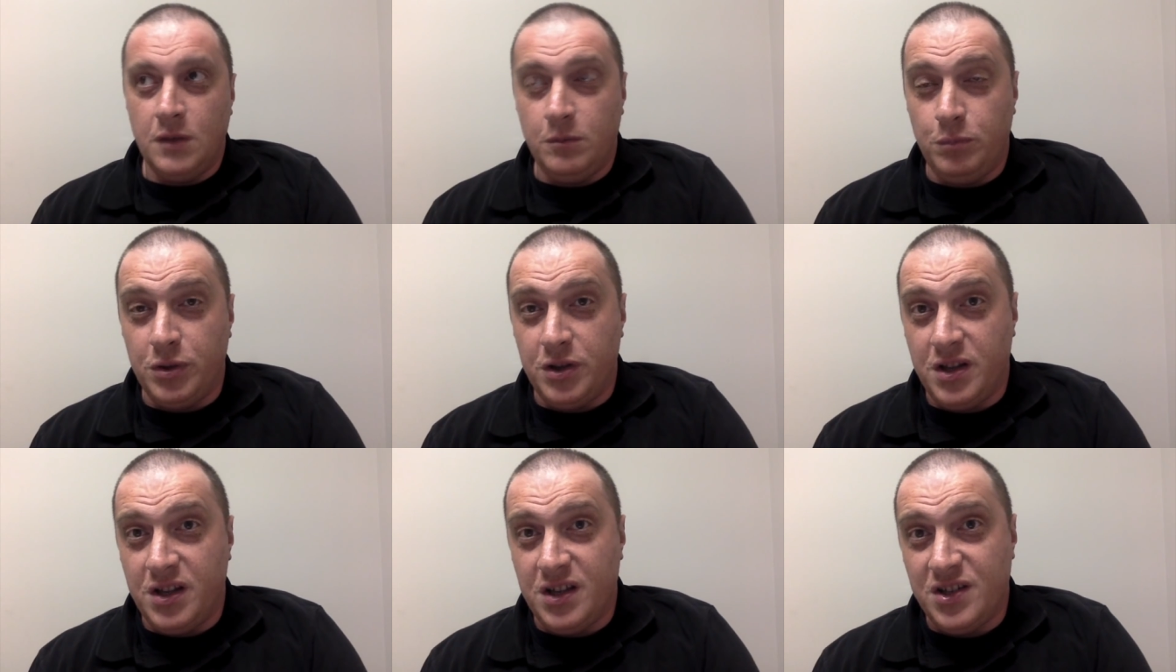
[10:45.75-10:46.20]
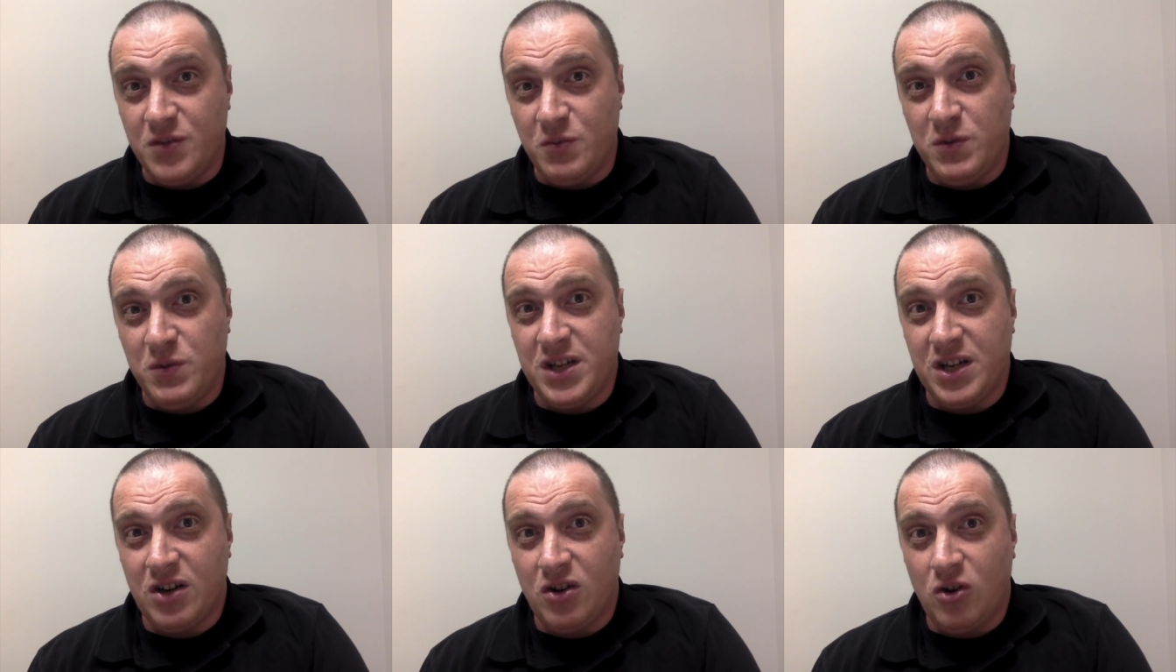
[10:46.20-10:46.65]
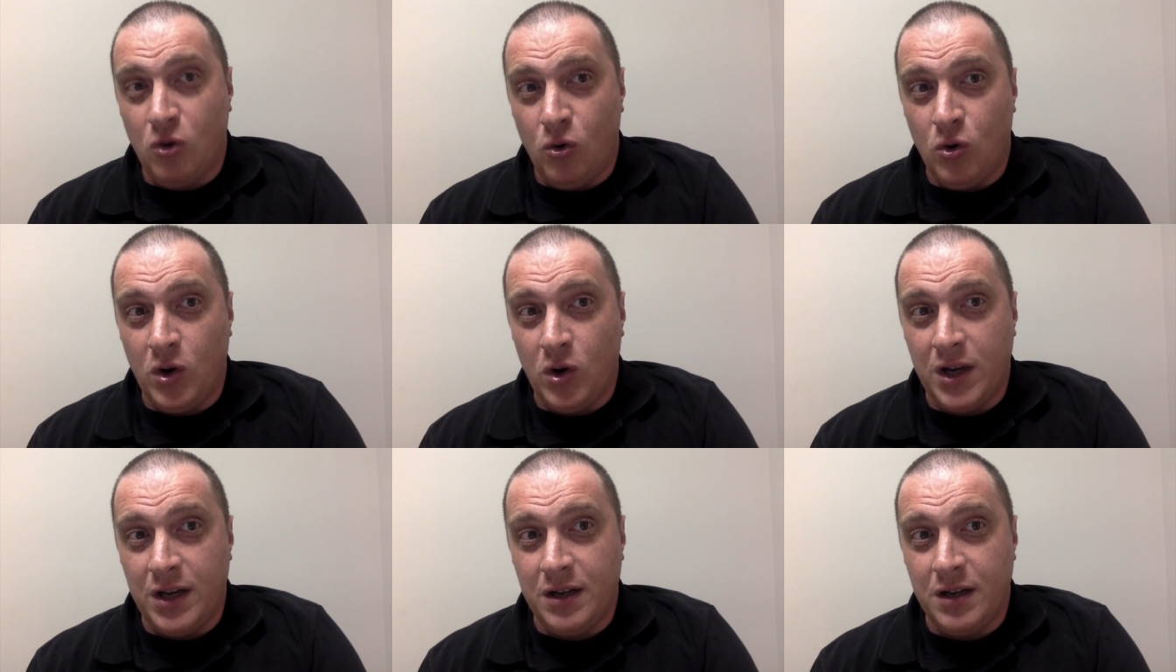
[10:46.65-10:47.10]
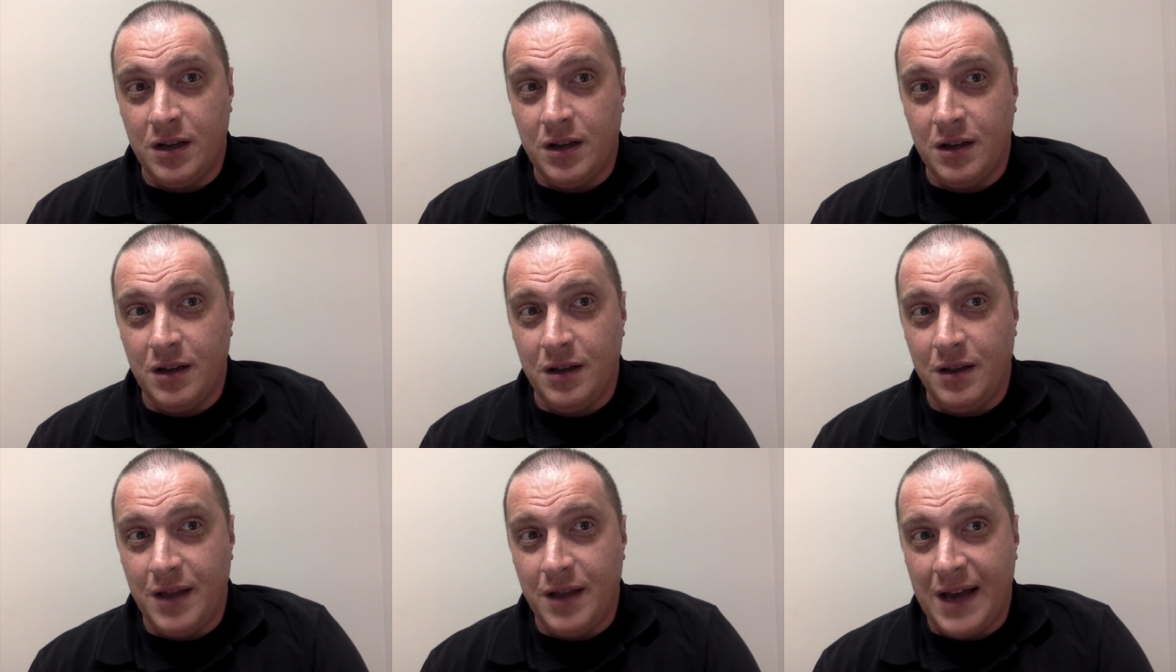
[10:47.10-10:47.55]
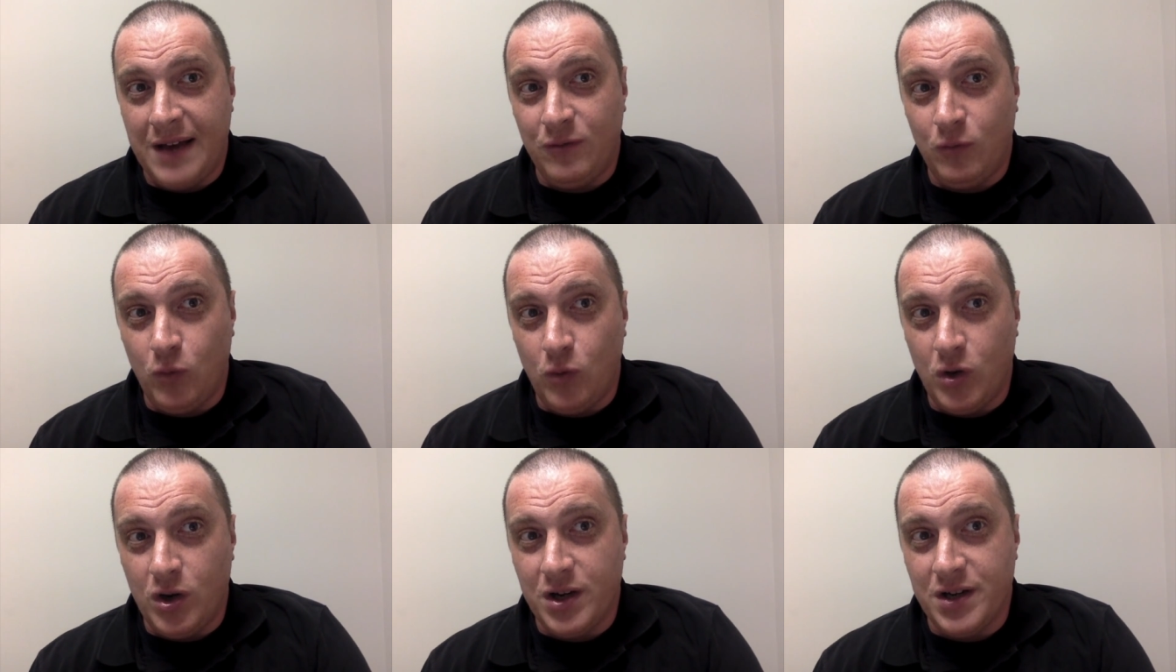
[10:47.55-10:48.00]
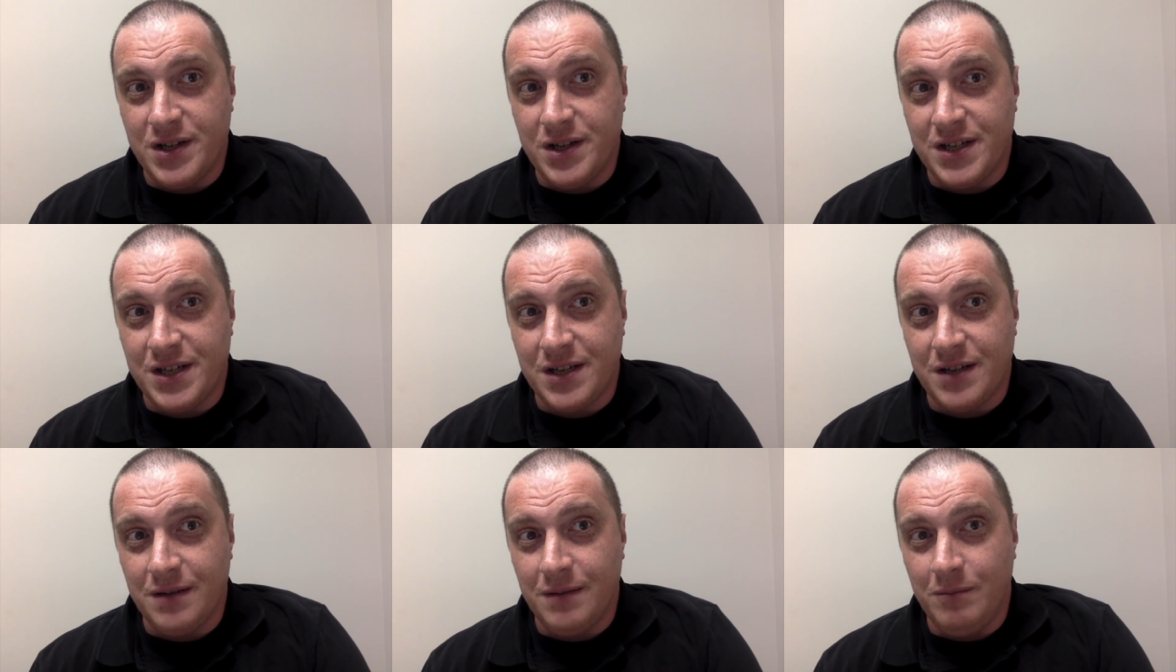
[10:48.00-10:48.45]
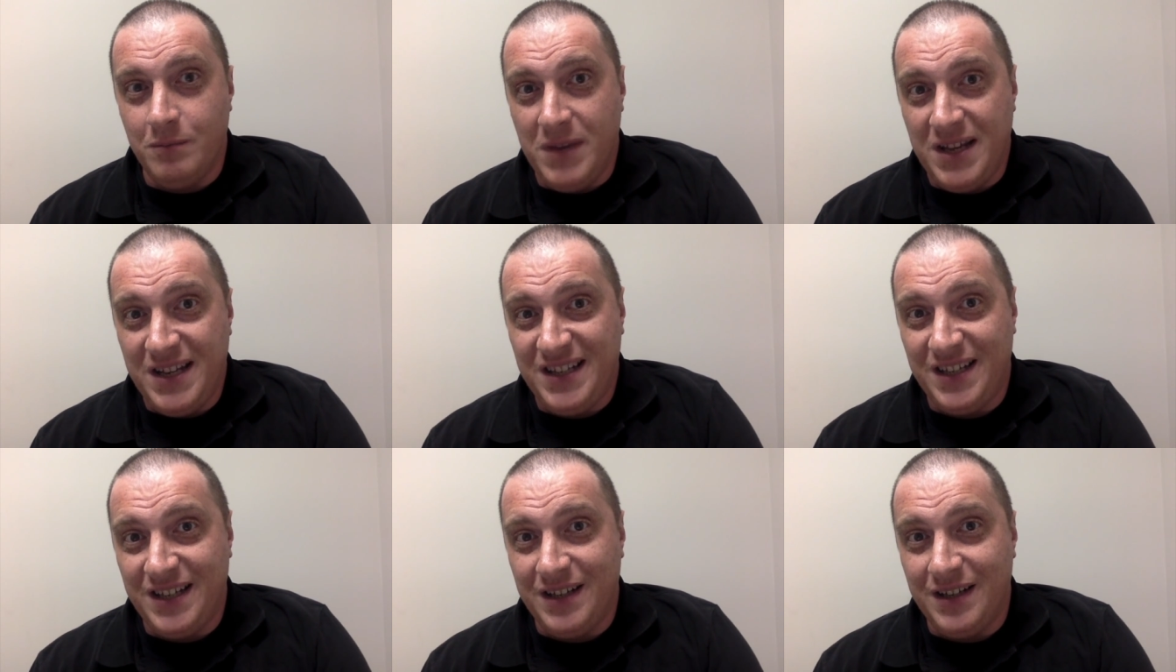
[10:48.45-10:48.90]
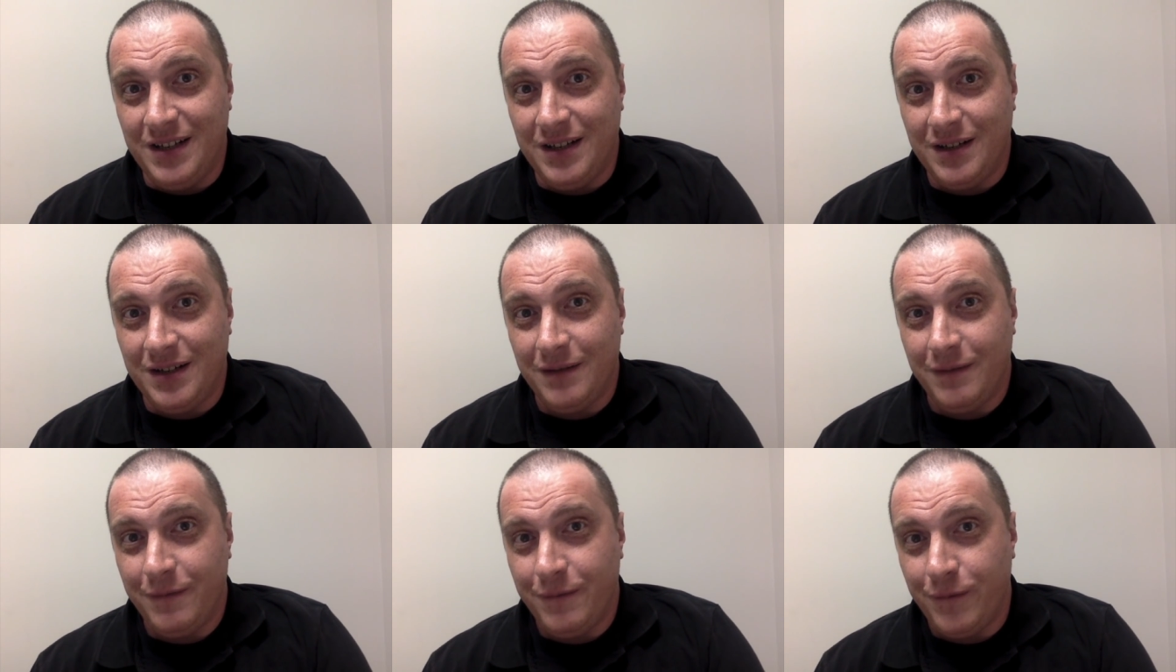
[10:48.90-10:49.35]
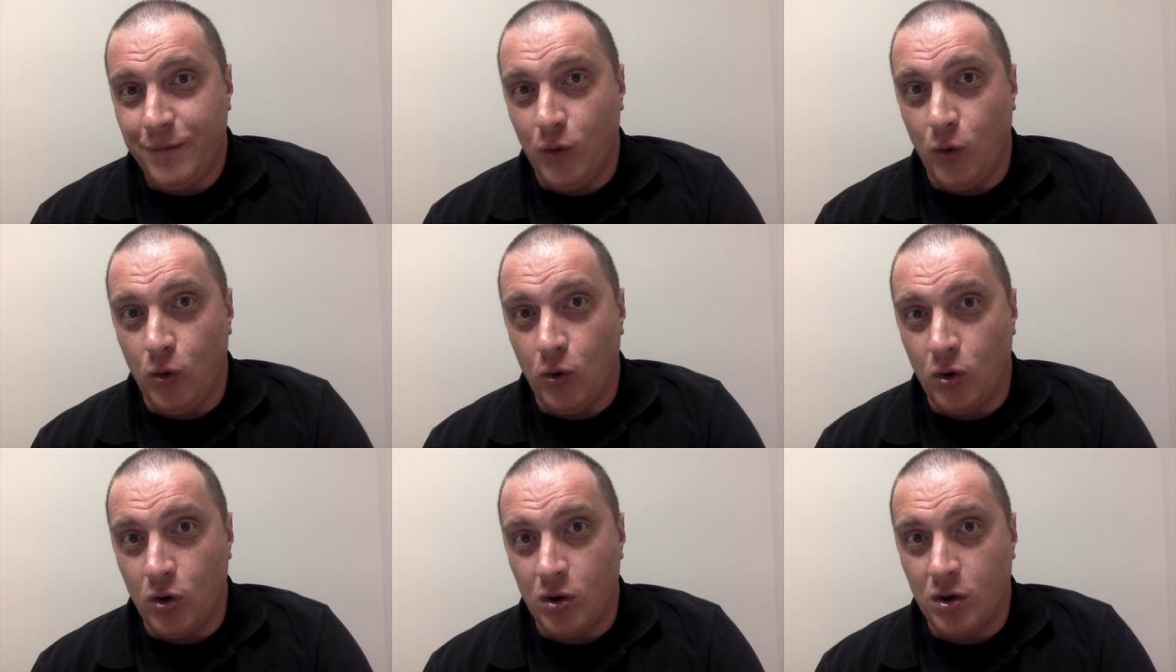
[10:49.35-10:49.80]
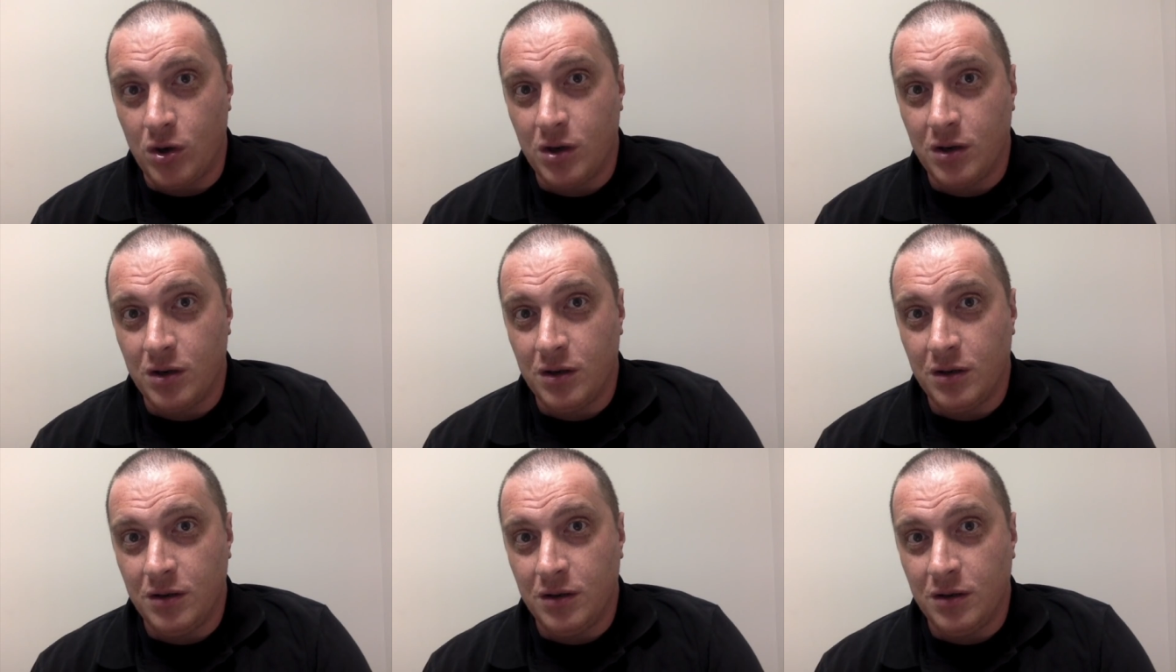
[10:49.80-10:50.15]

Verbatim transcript: But this was a coin that was minted for